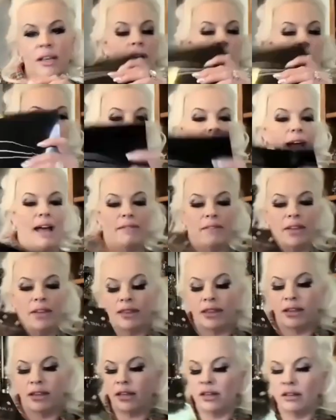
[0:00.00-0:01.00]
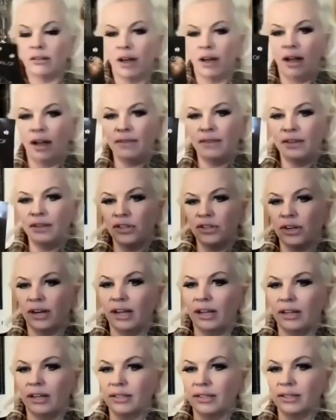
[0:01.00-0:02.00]
We're having the new On the
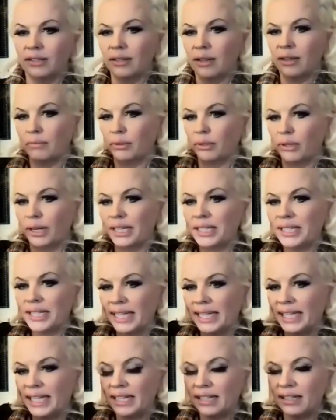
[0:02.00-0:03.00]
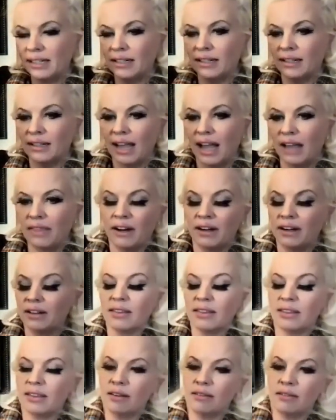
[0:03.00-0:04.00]
Trails printed, and
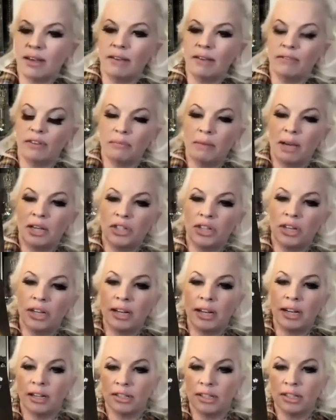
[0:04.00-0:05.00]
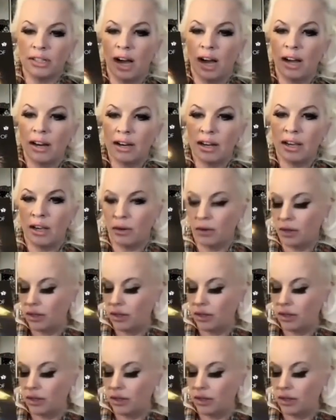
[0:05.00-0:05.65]
the information in here is not new.